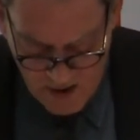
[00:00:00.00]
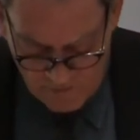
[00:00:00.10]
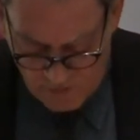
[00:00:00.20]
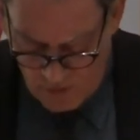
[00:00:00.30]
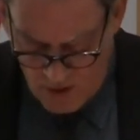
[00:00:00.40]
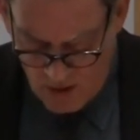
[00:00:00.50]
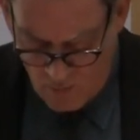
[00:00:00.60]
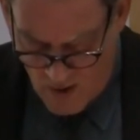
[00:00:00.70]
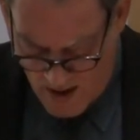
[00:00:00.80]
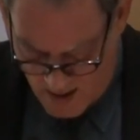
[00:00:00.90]
"For a long
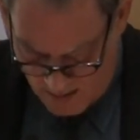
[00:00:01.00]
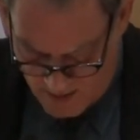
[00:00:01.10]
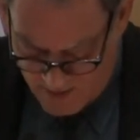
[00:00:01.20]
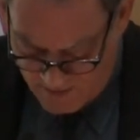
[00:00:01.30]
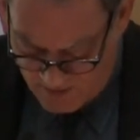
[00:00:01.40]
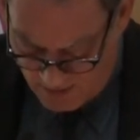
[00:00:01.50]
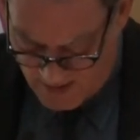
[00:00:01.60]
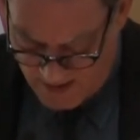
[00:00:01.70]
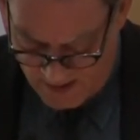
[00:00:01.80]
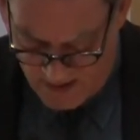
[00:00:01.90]
while, and until
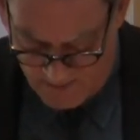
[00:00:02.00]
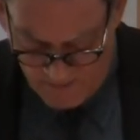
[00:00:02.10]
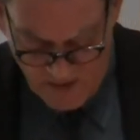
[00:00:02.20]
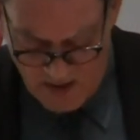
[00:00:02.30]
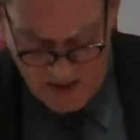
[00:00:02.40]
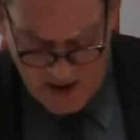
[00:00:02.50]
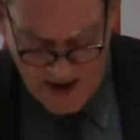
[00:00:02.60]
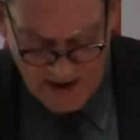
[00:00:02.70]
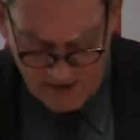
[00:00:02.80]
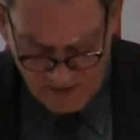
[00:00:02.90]
lately, I
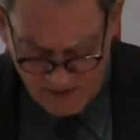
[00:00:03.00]
had a